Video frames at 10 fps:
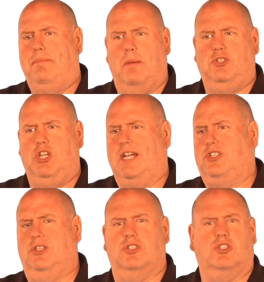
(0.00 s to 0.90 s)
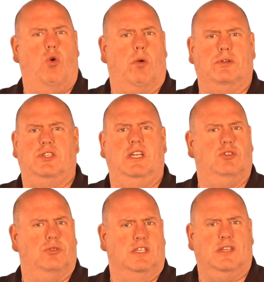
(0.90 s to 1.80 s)
objections, court
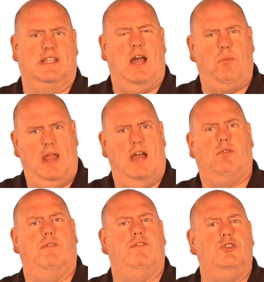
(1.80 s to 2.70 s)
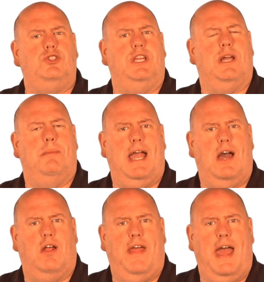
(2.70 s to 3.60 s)
procedure, things like that. We'll have a review sheet coming
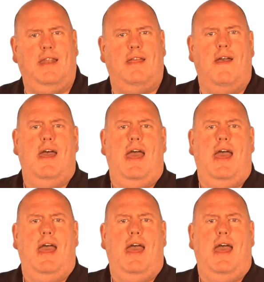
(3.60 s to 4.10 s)
out on that.